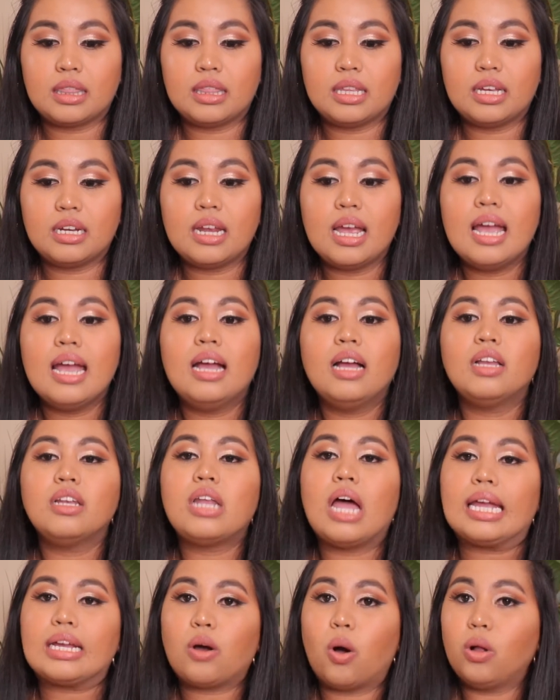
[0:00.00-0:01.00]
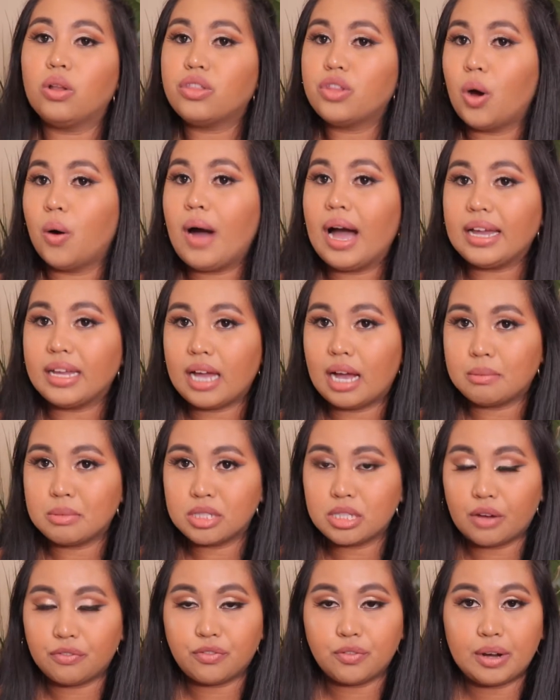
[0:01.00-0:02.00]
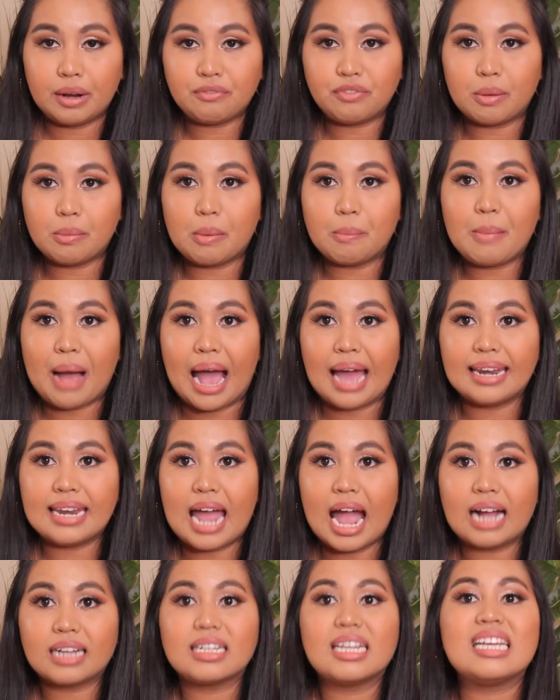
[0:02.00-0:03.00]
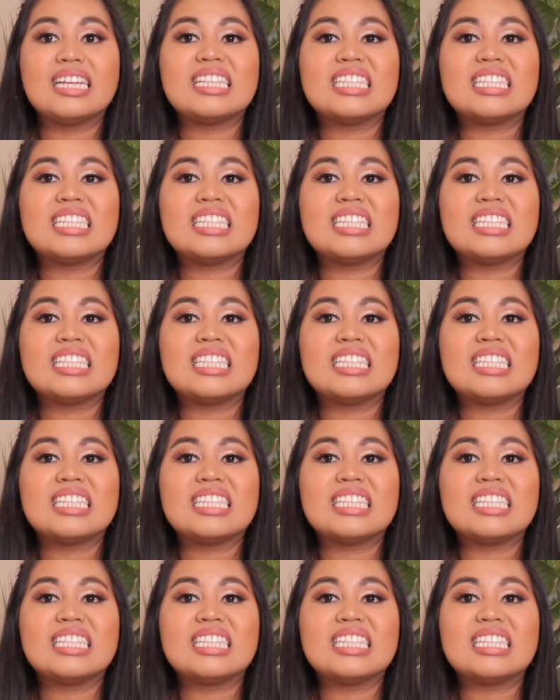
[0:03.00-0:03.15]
Then like, although I am suffering from a bad acne,